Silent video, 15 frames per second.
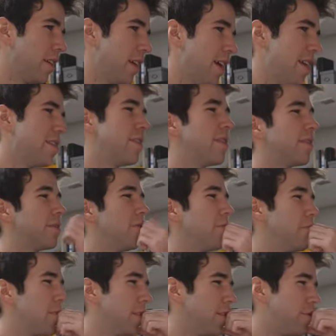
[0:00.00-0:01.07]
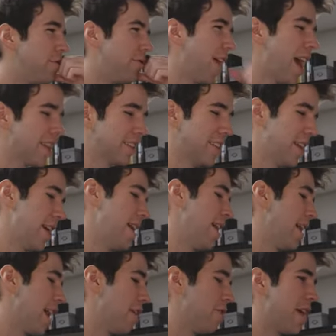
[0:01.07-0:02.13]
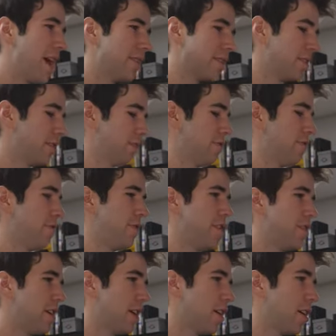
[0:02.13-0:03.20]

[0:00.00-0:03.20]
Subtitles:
It's fascinating how that's the fear that